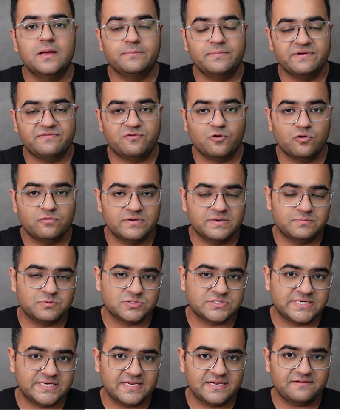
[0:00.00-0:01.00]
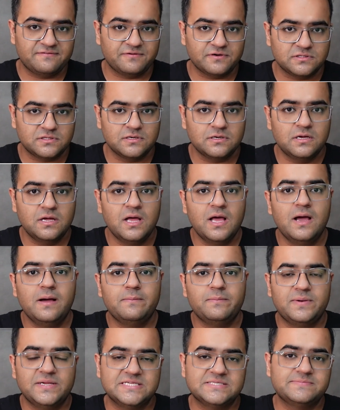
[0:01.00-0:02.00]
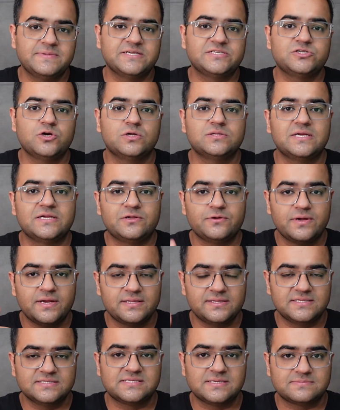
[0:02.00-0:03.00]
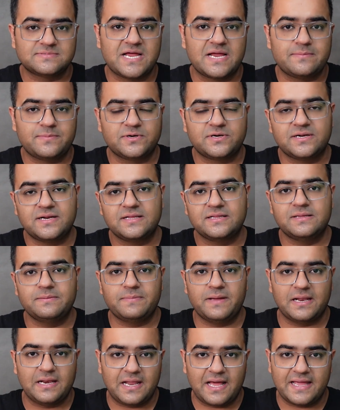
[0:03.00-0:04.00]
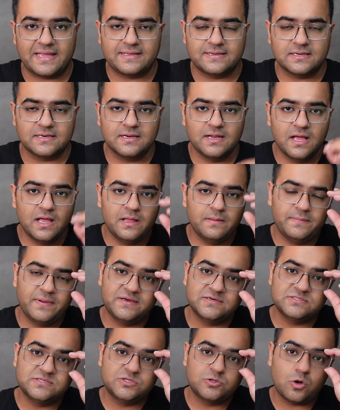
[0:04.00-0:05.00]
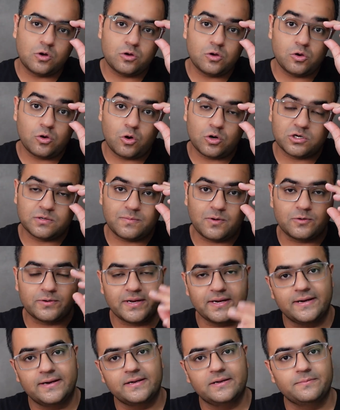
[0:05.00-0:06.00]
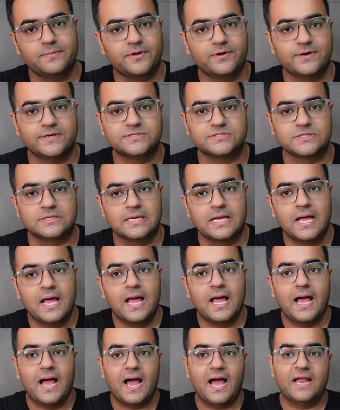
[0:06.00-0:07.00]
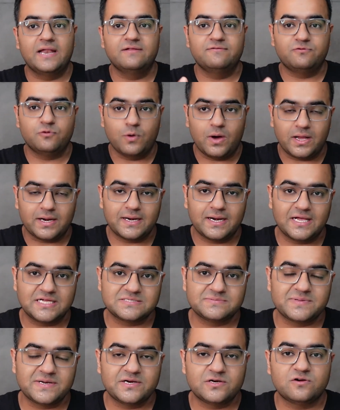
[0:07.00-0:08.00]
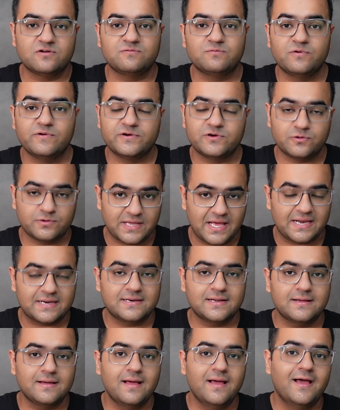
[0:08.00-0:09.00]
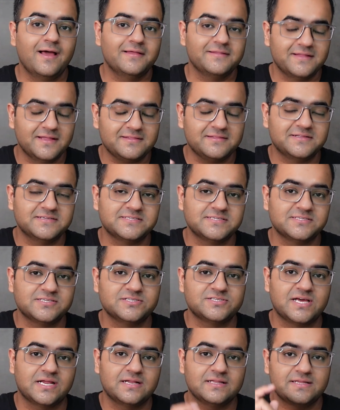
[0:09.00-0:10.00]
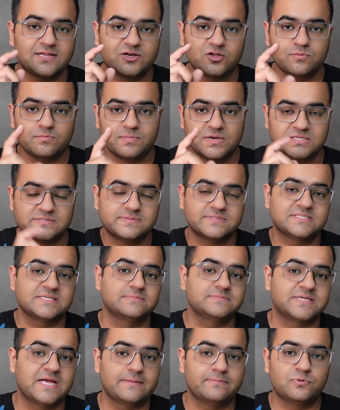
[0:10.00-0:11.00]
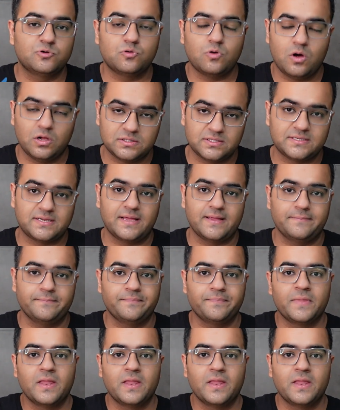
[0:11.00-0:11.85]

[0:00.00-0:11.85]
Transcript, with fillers: Before we proceed any further, please make sure that you hit the subscribe button and the bell icon, because we talk a lot about Canadian immigration. And if you are an aspirant of moving to Canada, then this is the channel that you must be subscribed to all the time.